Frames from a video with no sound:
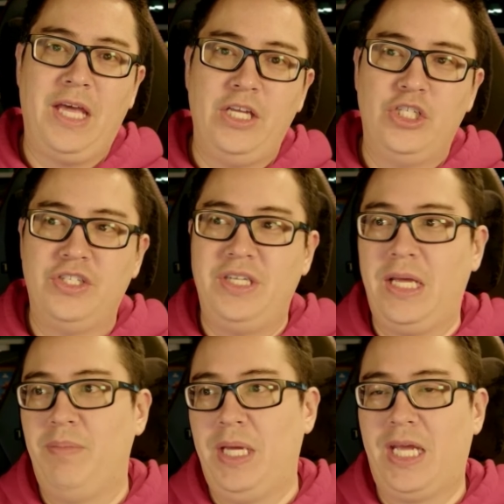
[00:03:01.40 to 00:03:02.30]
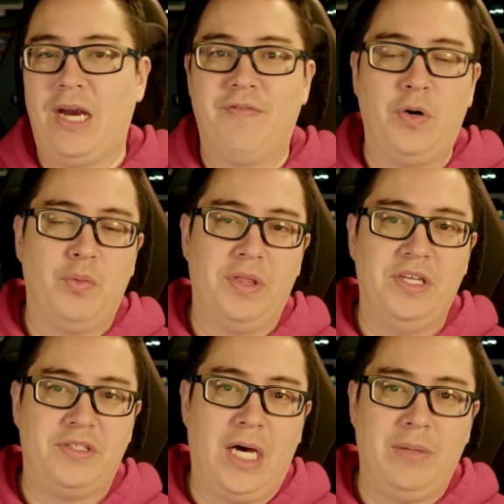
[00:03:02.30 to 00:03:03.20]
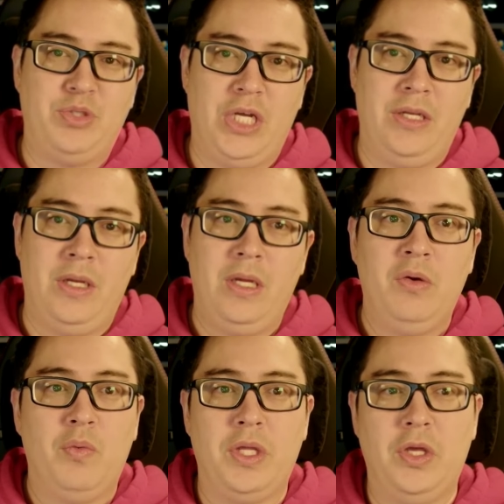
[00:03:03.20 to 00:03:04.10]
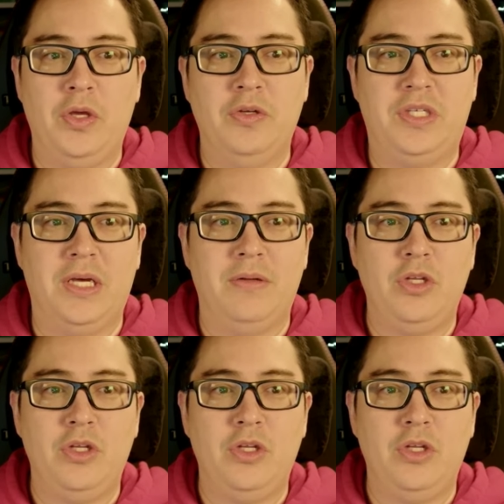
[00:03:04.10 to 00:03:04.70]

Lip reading: that you just need to be careful with this option when you use it.